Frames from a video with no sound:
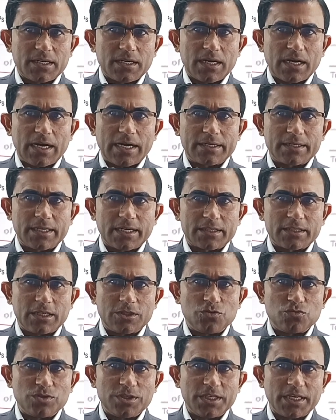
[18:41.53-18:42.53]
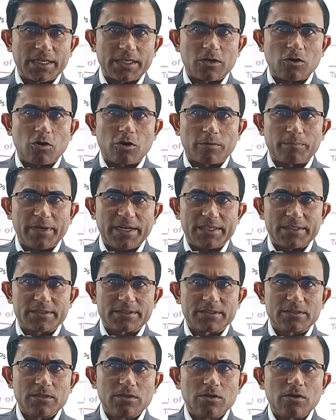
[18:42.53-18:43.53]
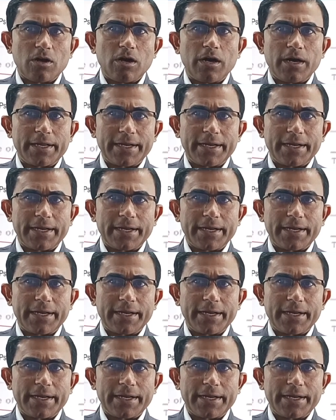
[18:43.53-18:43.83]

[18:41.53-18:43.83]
under the union governments or